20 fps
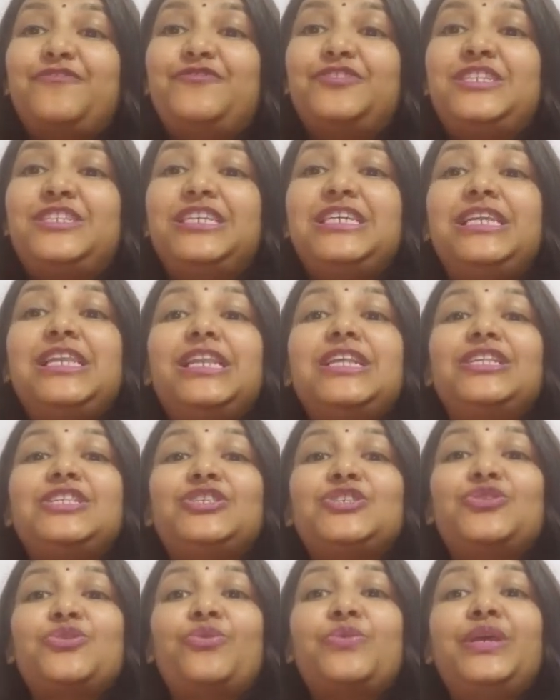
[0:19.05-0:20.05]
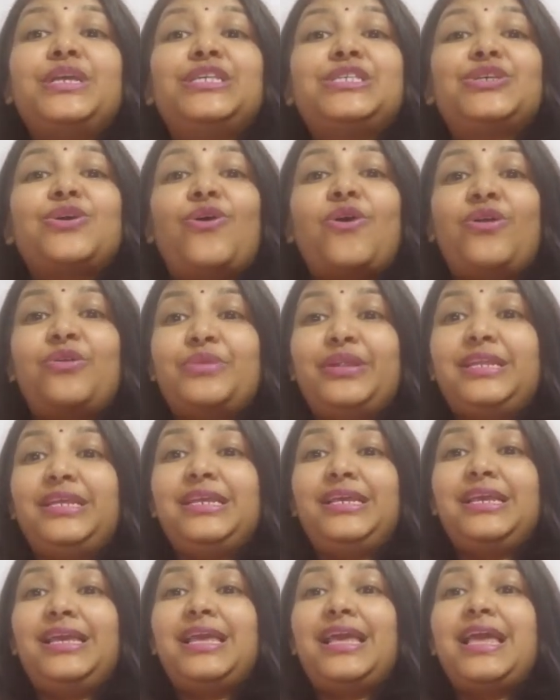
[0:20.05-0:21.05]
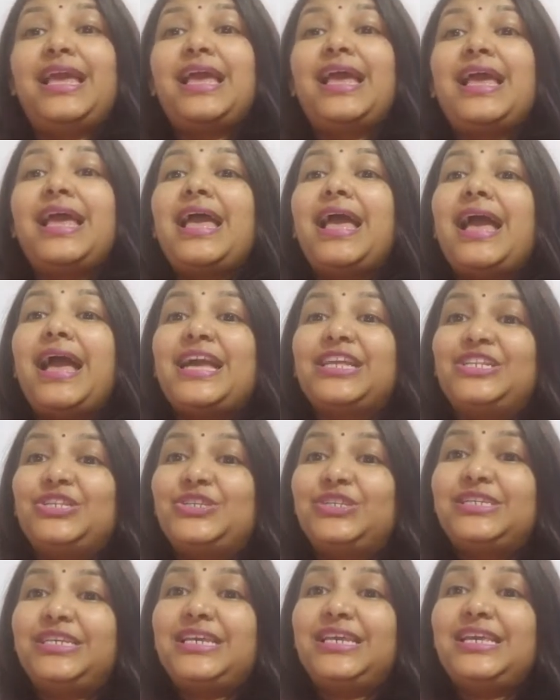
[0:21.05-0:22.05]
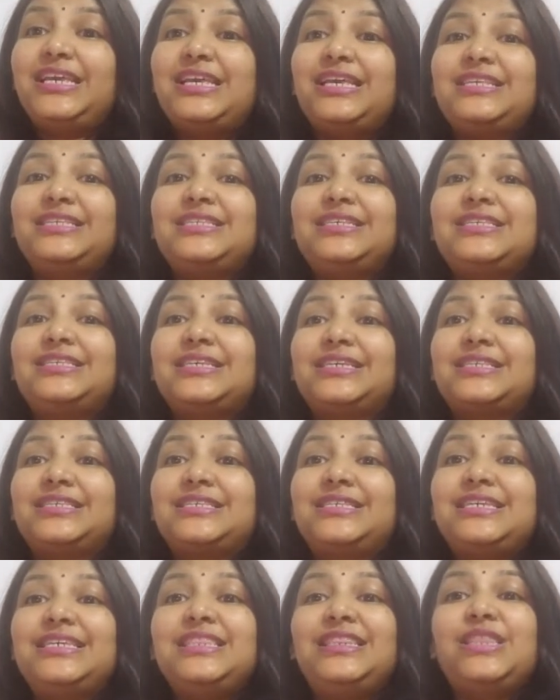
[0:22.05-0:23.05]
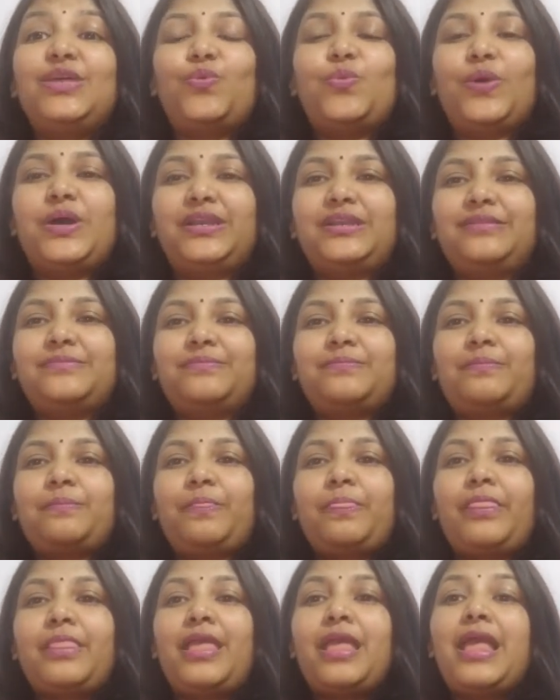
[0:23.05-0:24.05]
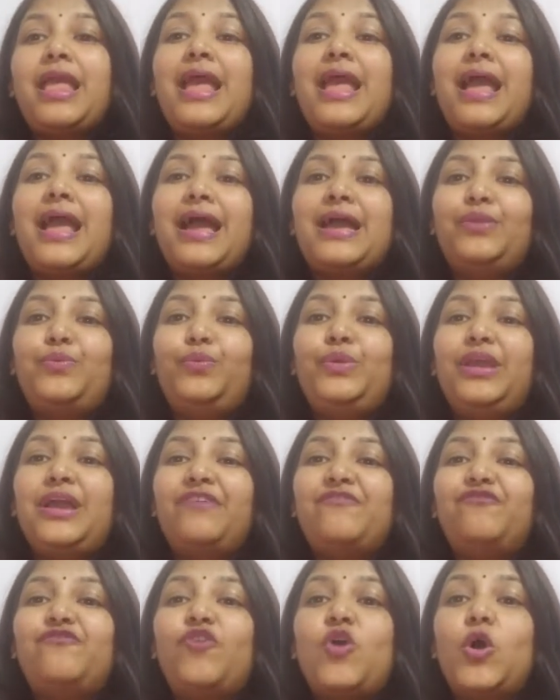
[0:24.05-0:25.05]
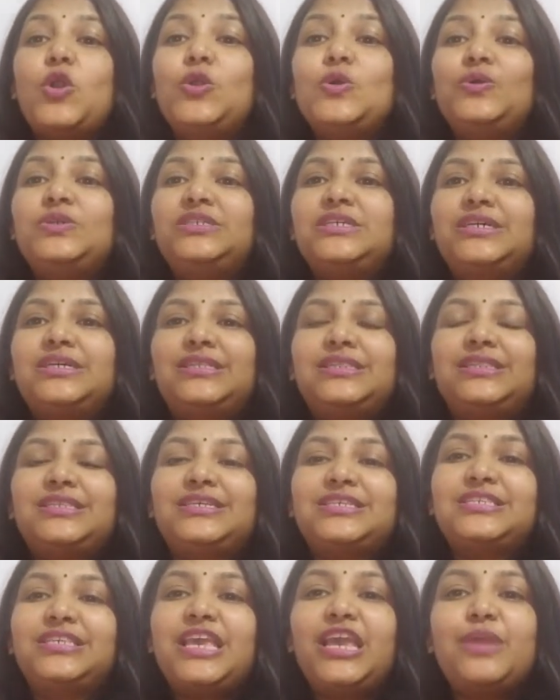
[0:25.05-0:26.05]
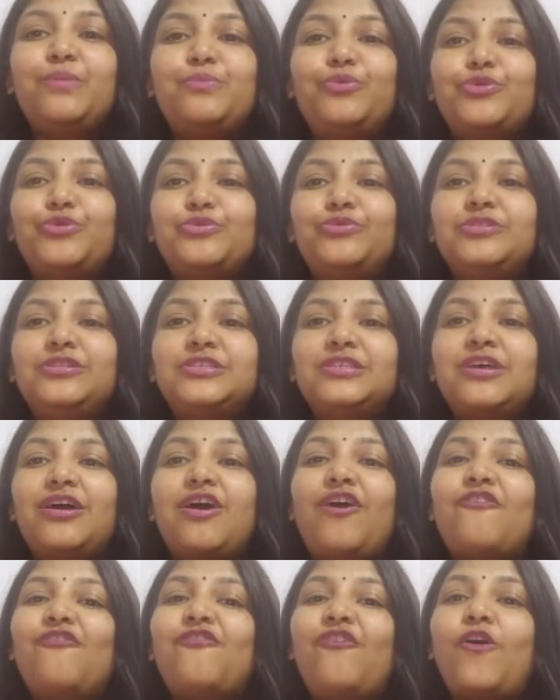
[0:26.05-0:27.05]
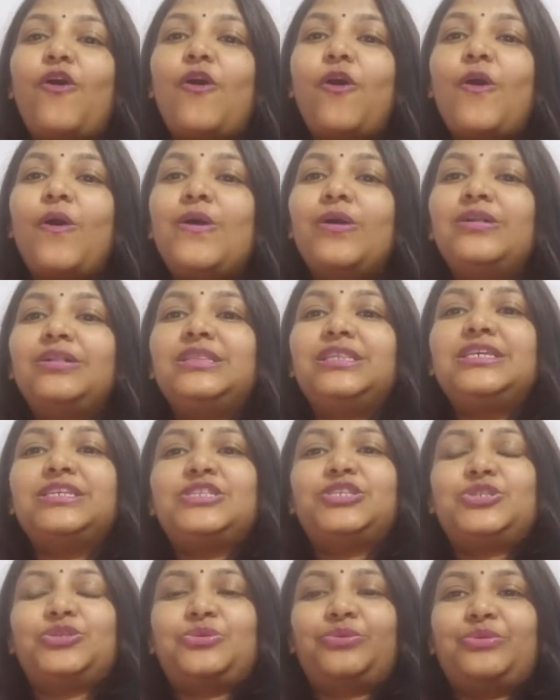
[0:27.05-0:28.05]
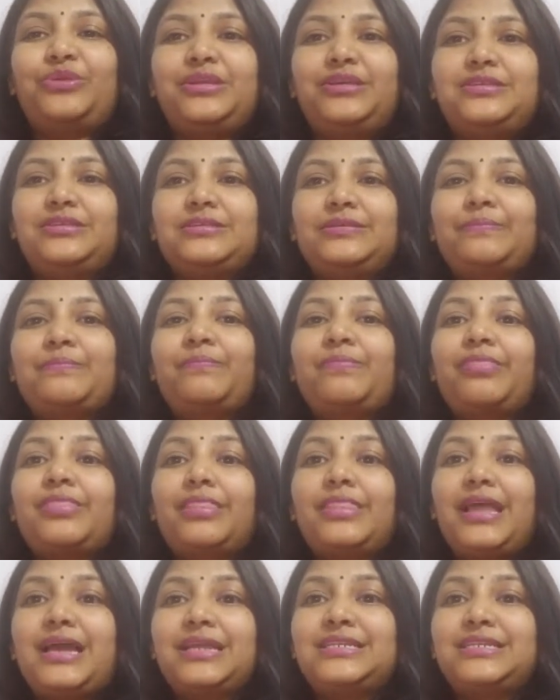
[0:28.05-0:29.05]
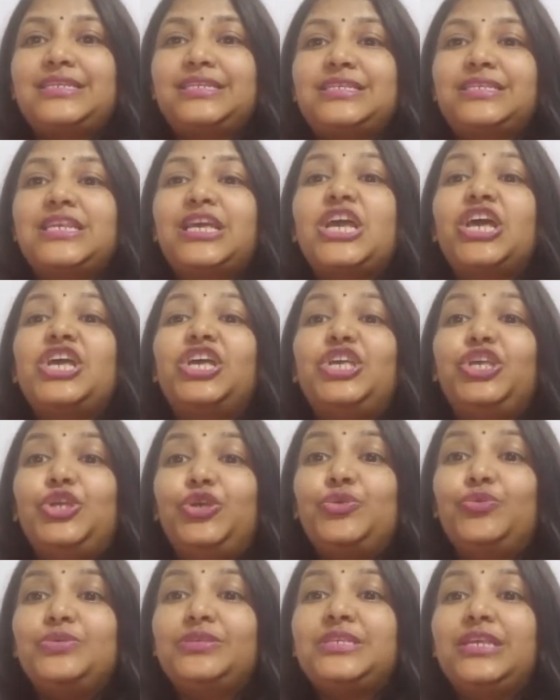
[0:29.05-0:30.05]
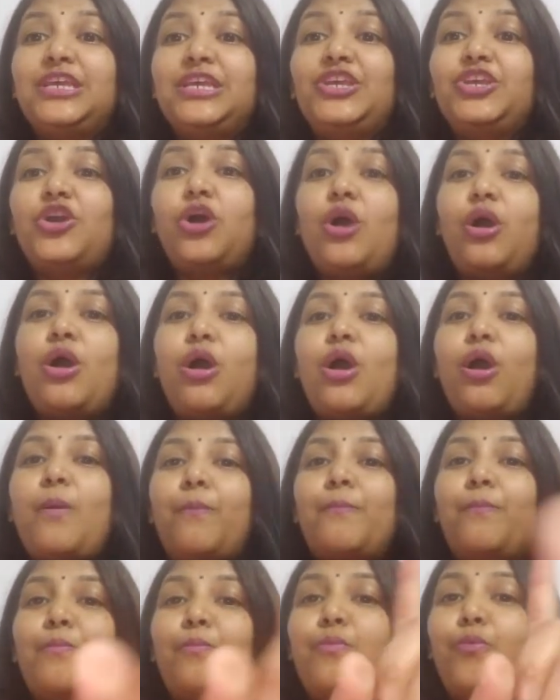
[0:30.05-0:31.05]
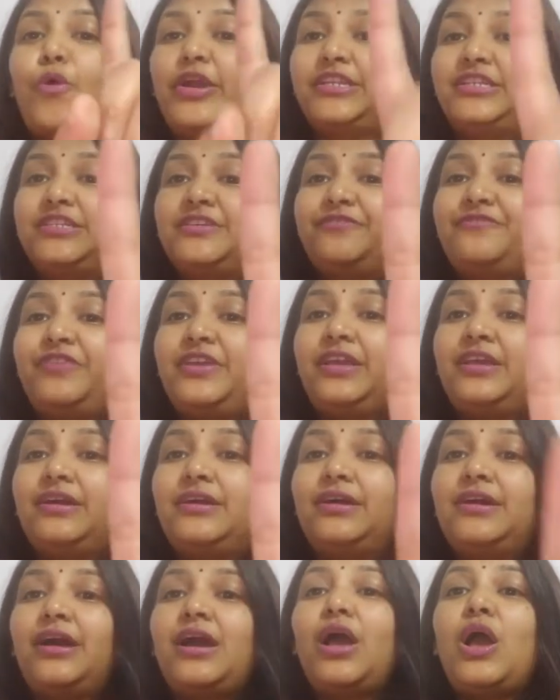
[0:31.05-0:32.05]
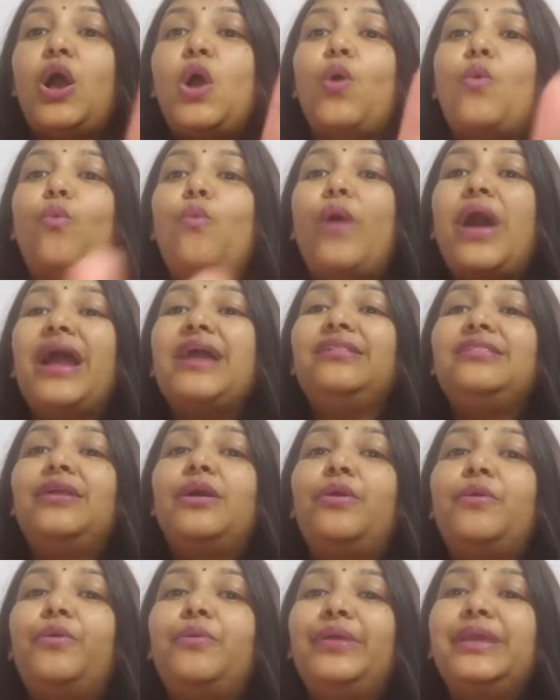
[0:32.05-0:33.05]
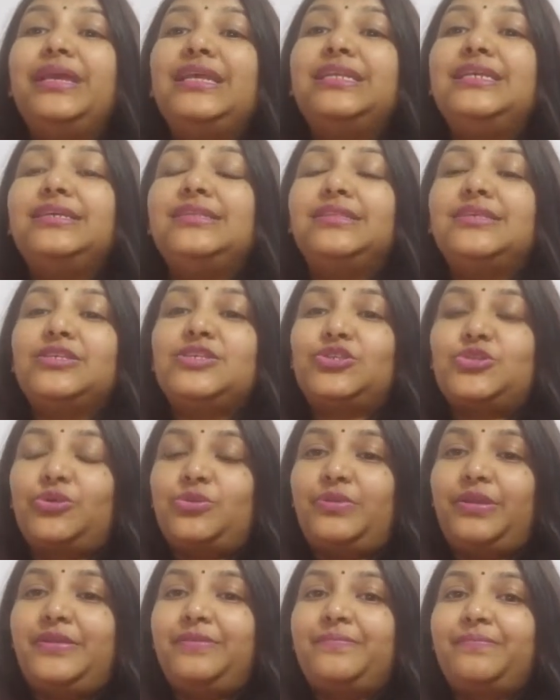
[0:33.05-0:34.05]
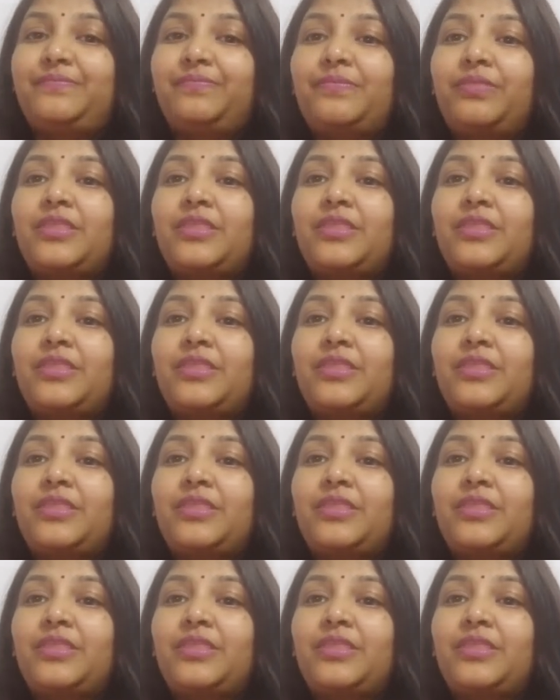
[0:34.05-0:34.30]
15 stories already and today is the 16th one. And we have followed the same rules for all the stories. That is using your pointer finger while reading the story.